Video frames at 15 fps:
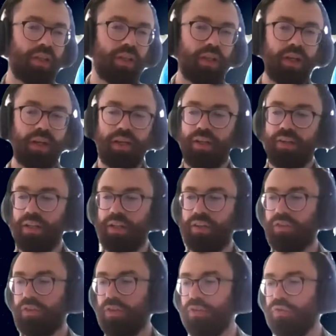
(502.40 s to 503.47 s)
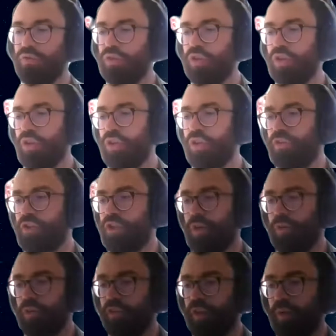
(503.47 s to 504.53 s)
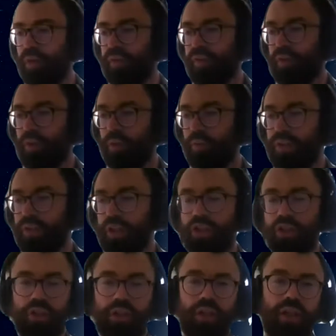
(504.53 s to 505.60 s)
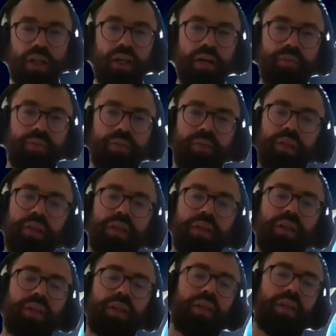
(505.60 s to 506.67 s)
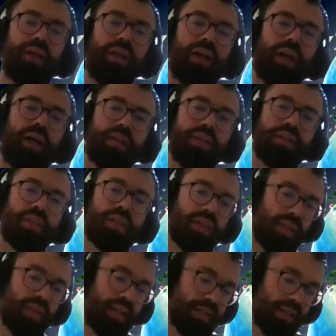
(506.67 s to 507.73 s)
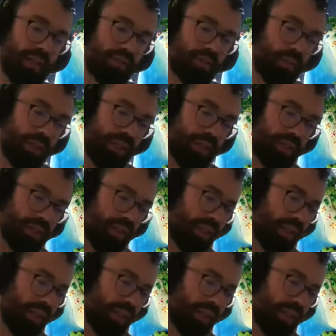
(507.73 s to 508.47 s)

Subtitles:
Now that sort of concludes the general summary of the competition and how to win it.